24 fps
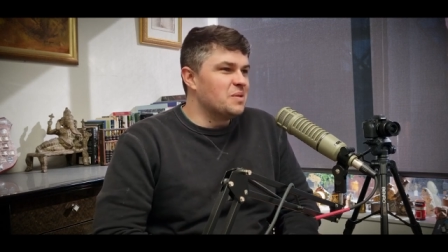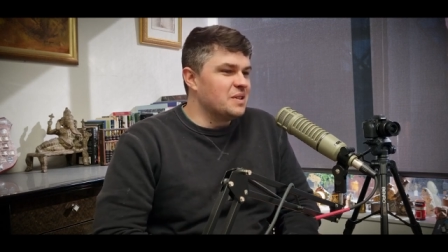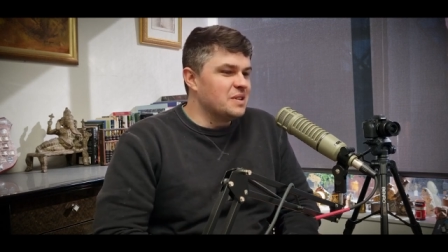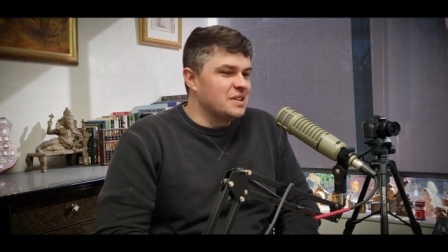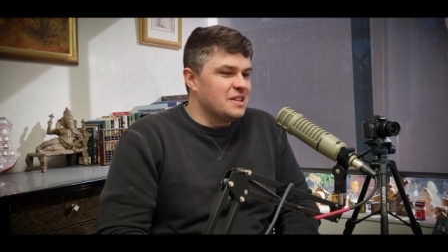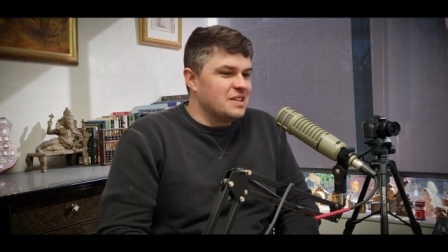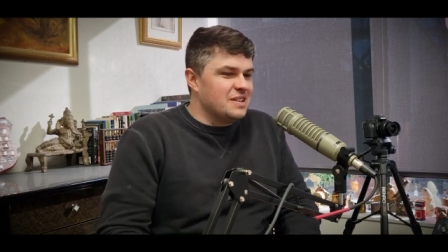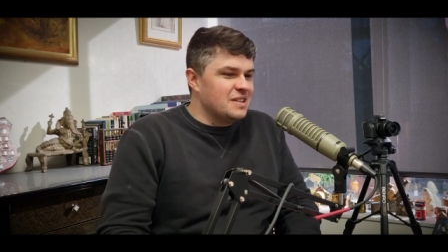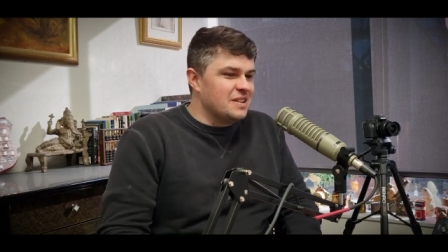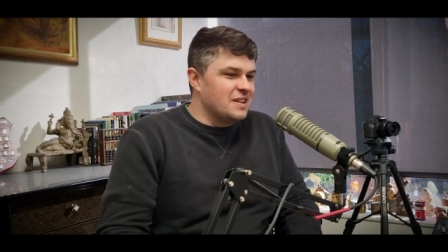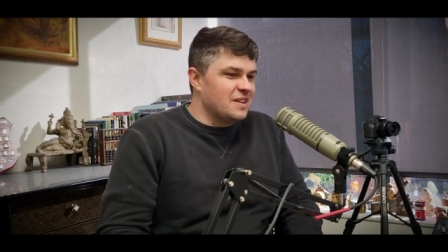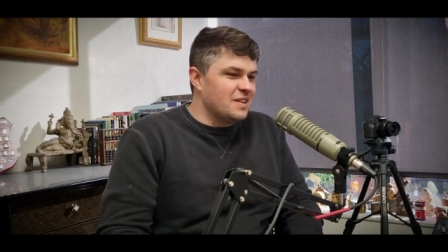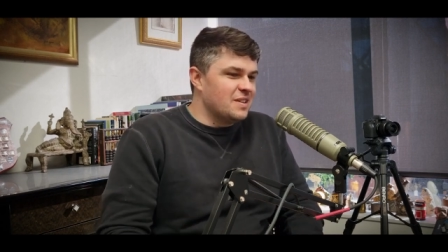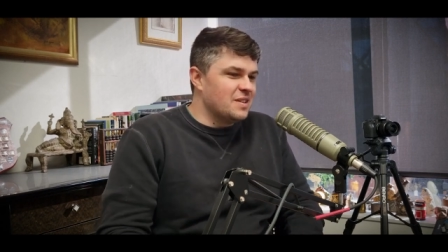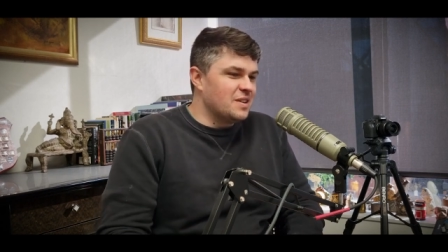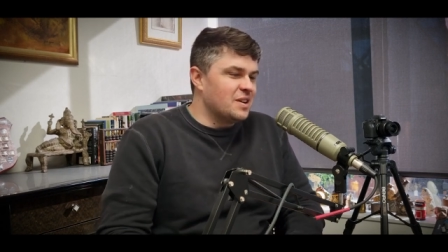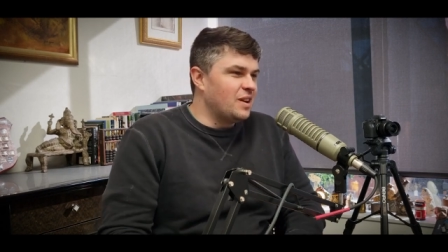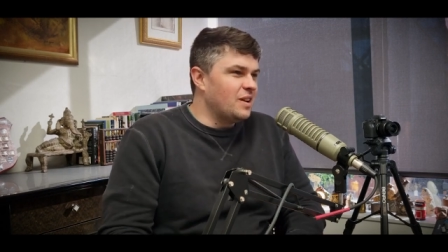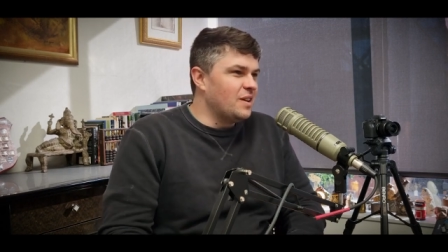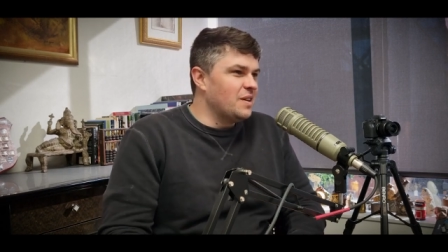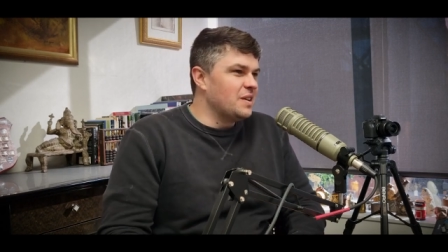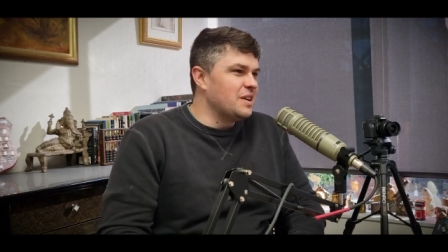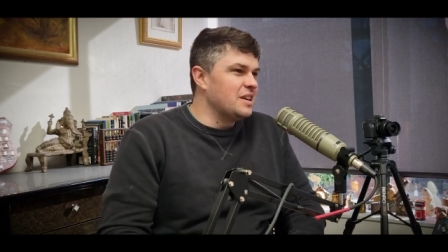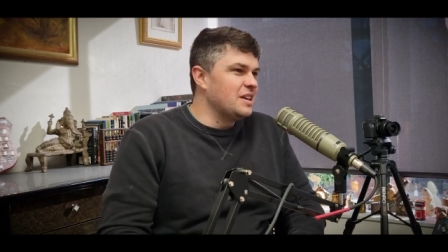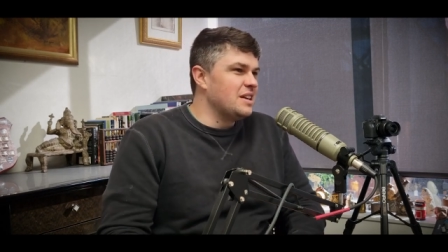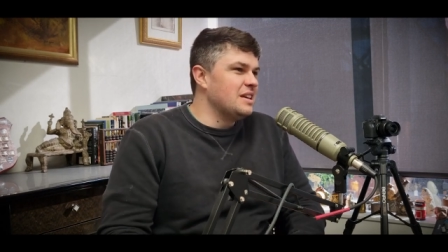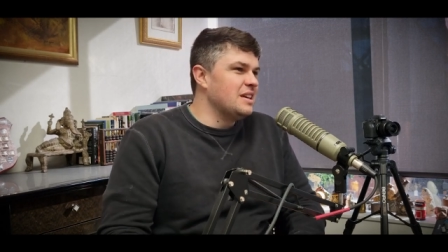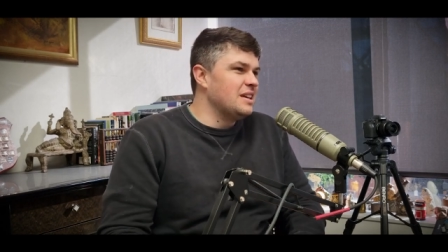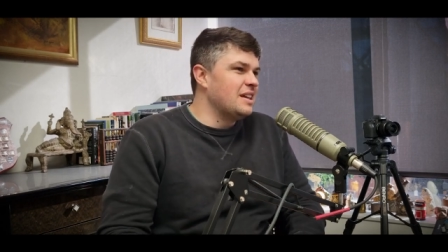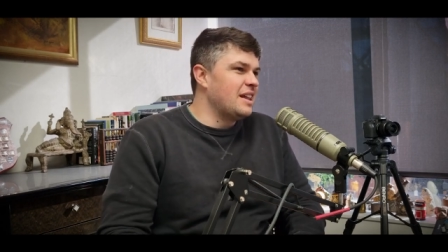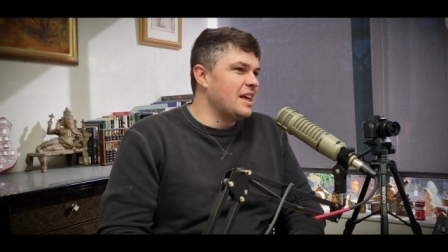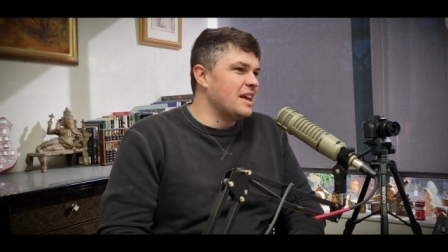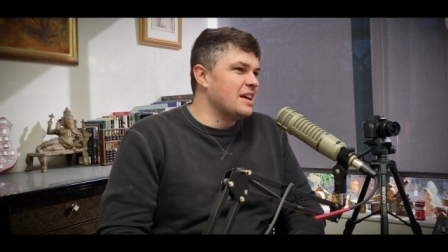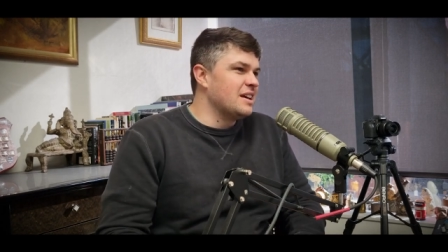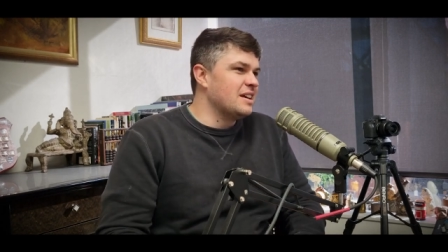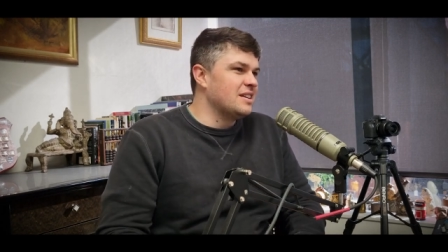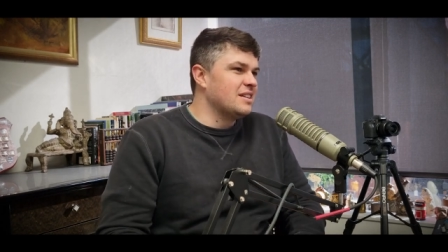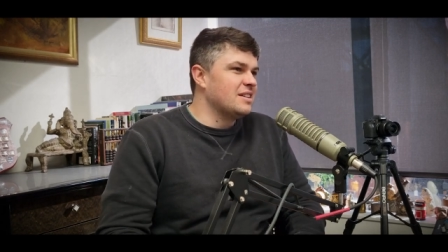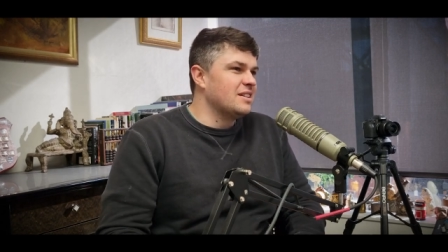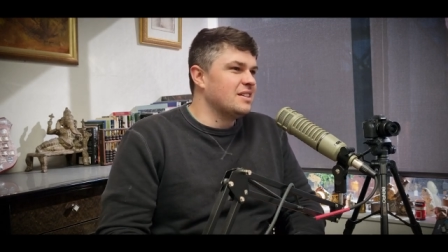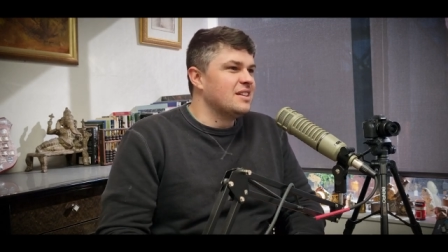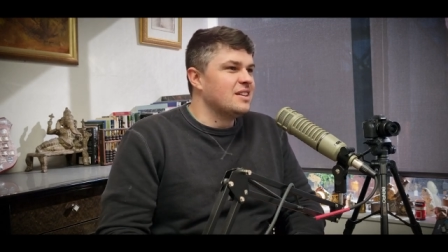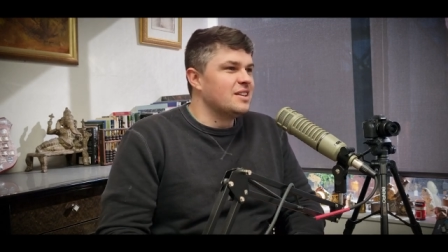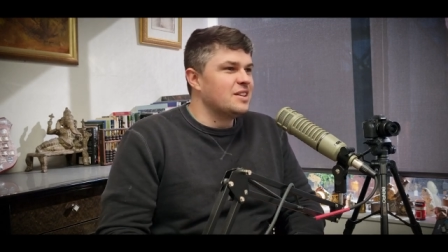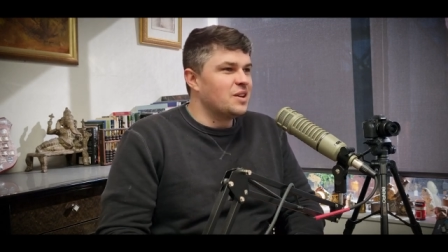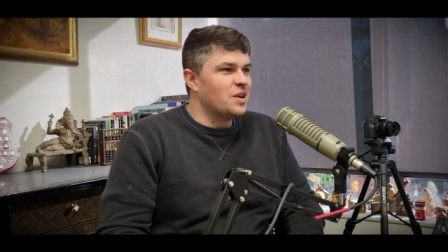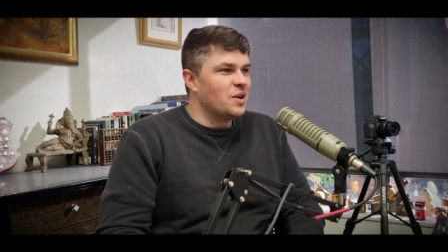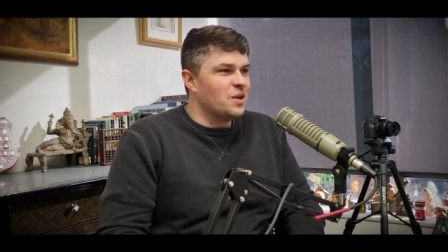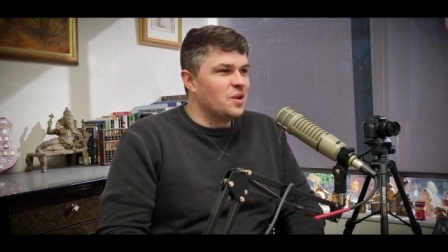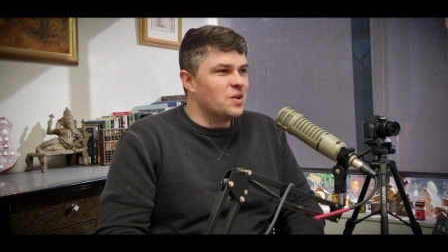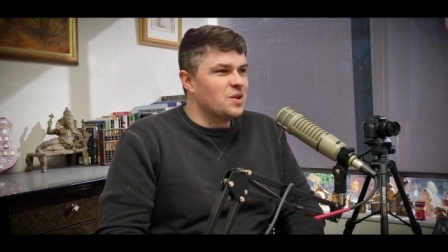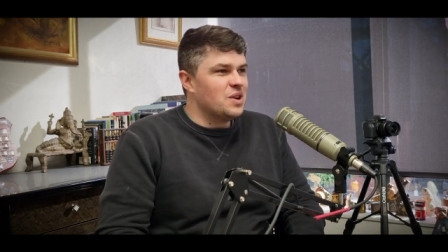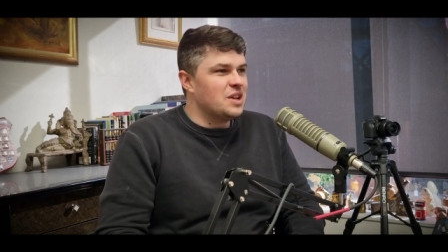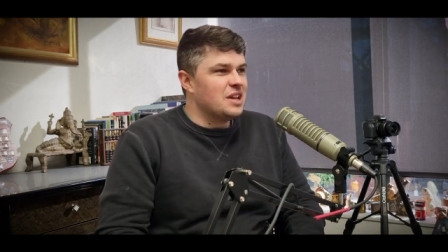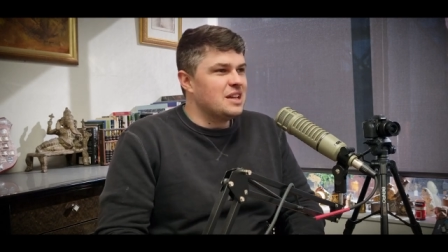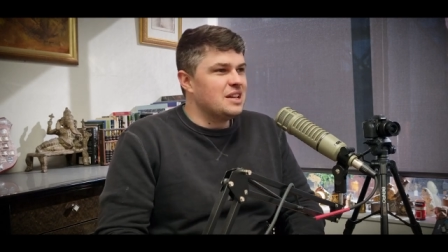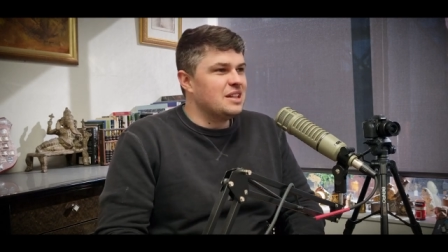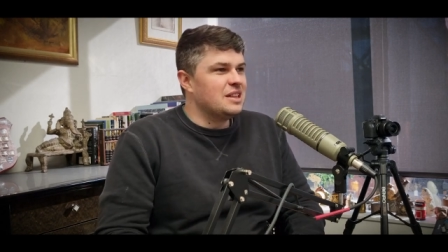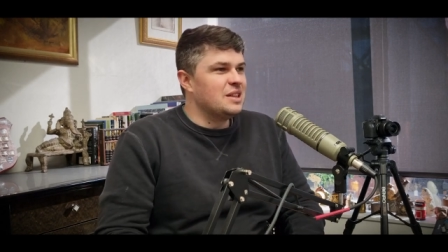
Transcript: You know, cloggy, like coding.